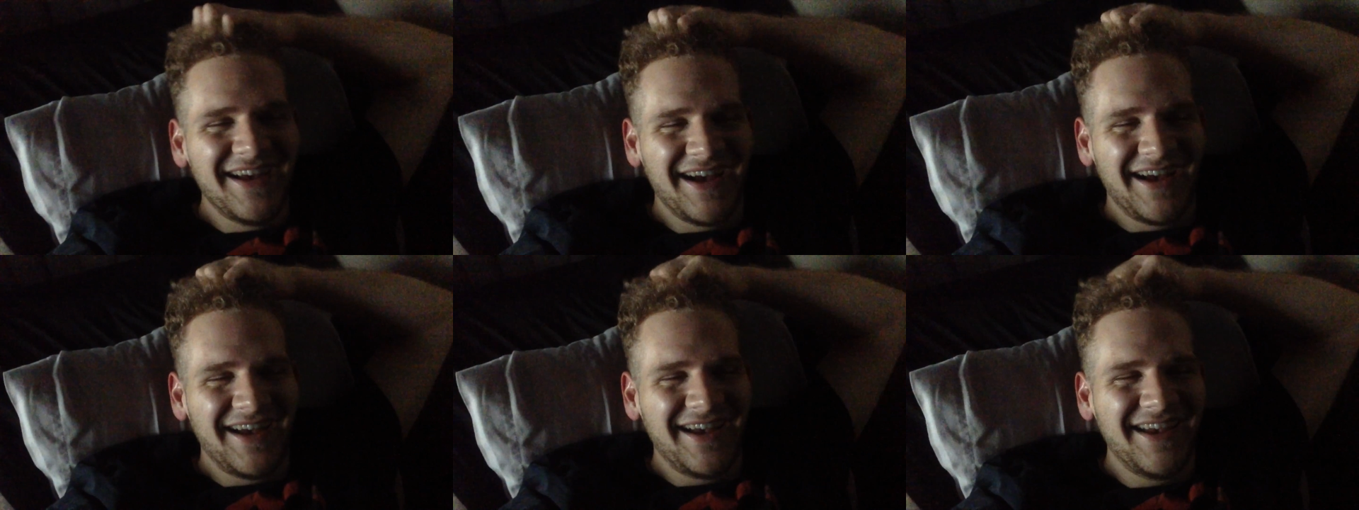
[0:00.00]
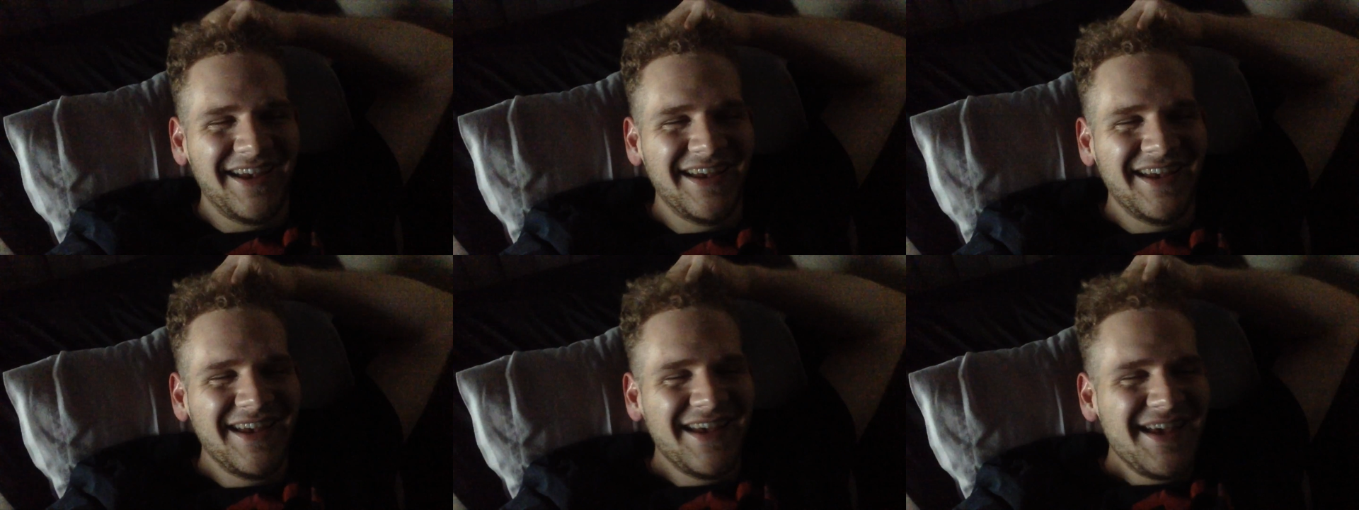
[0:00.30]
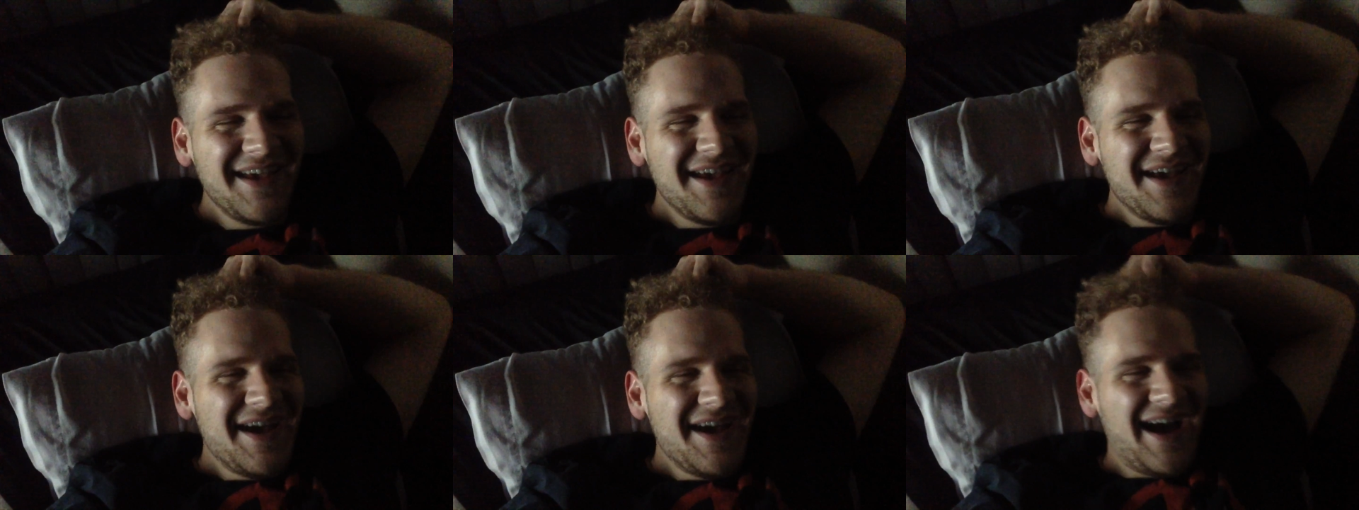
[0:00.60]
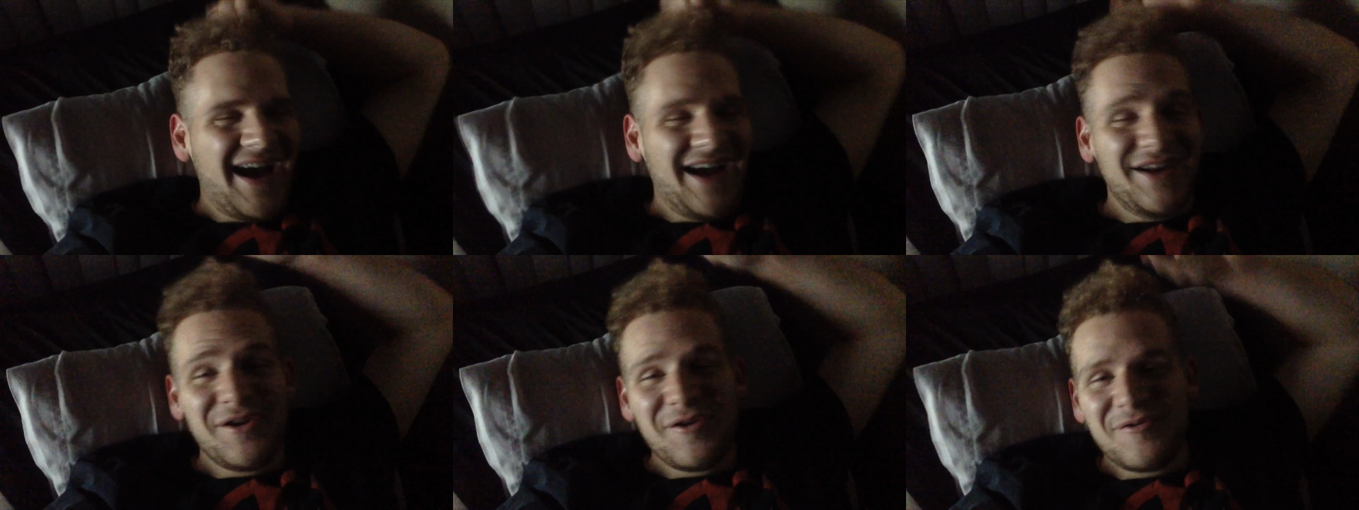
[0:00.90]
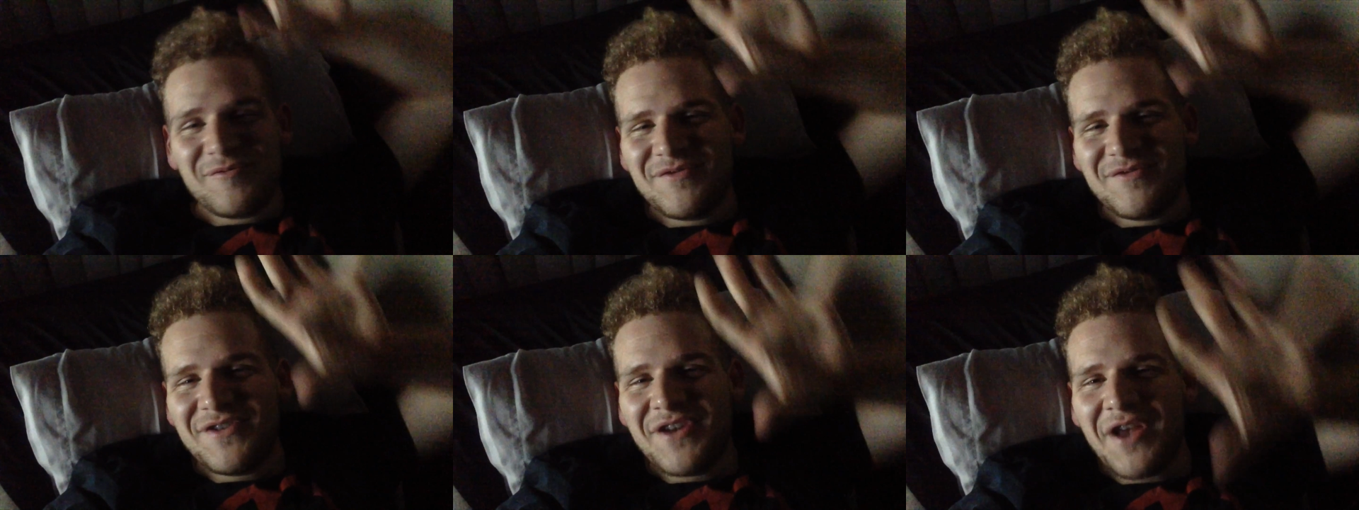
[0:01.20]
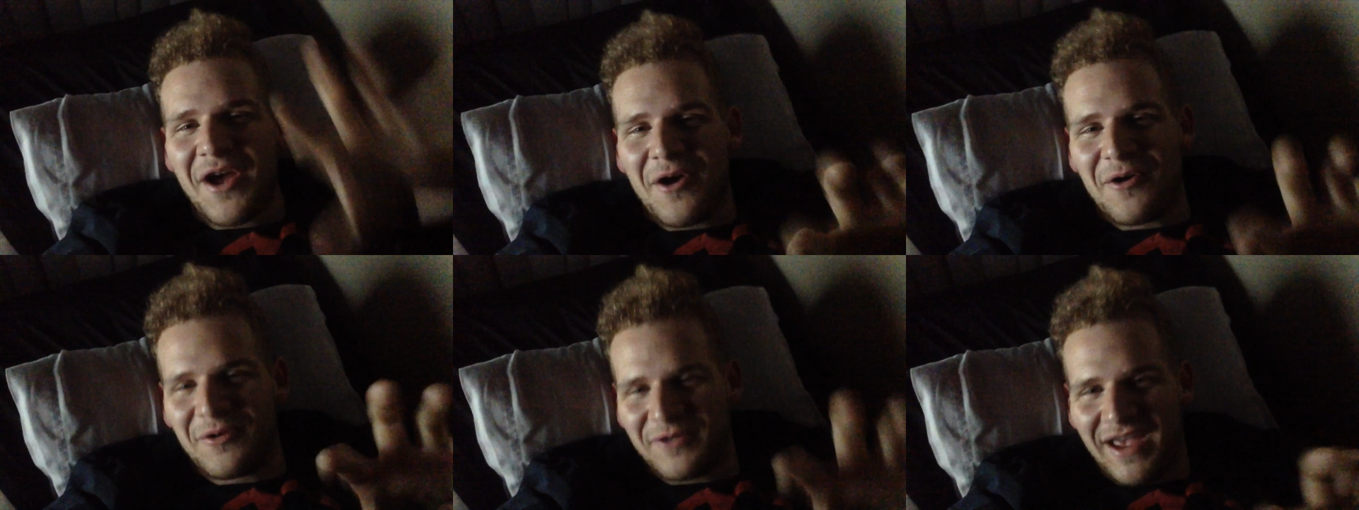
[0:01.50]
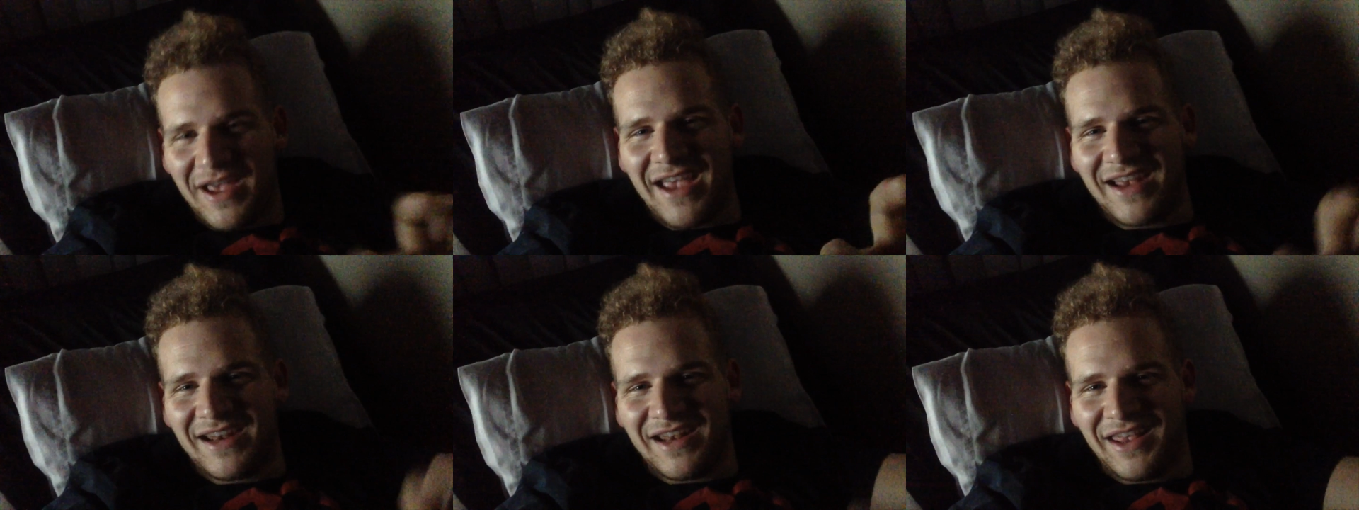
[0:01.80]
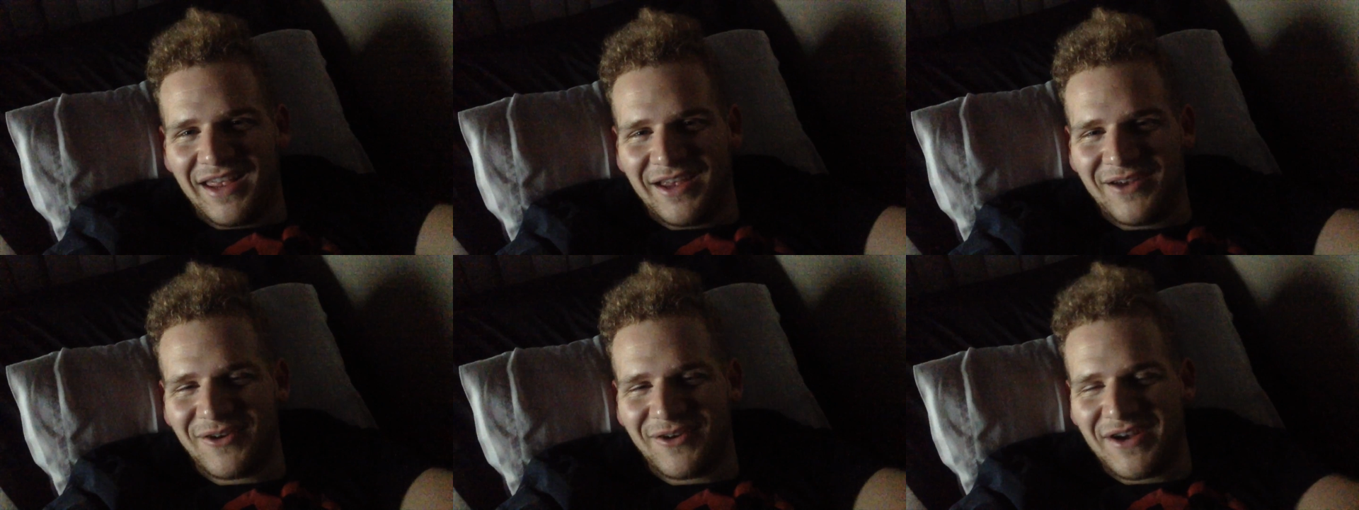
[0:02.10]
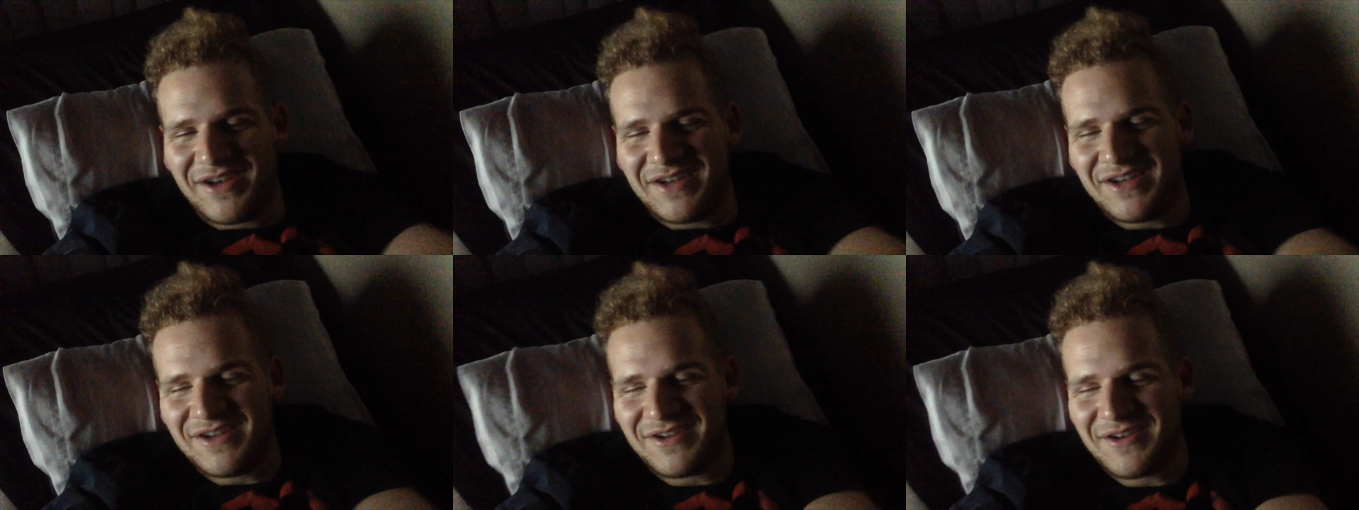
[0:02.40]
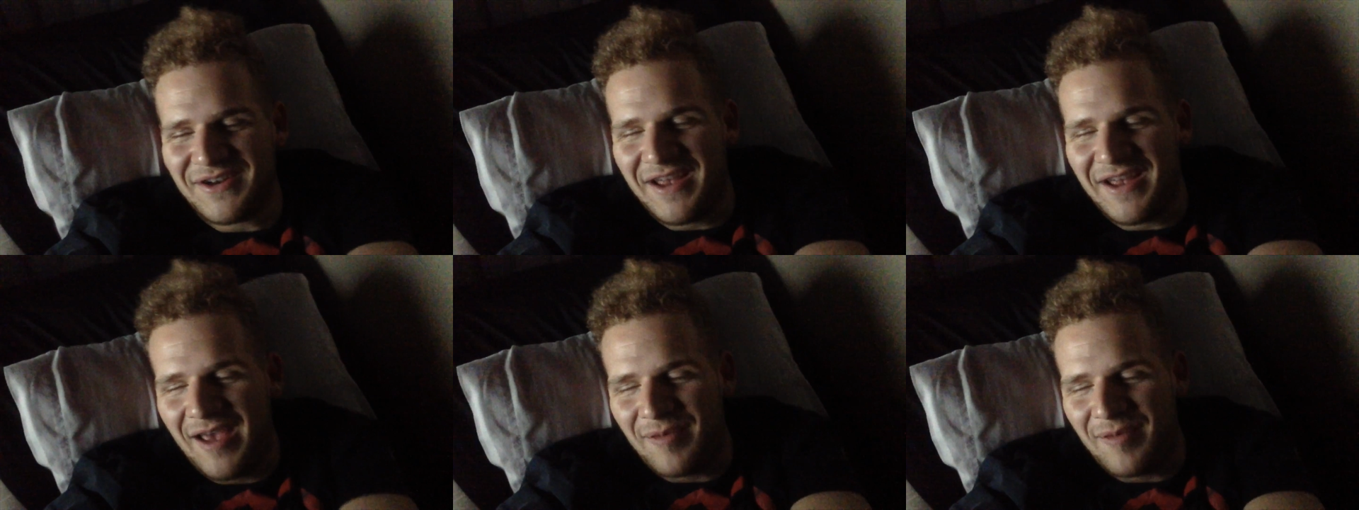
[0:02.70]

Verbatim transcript: I I don't know that anything crazy is going to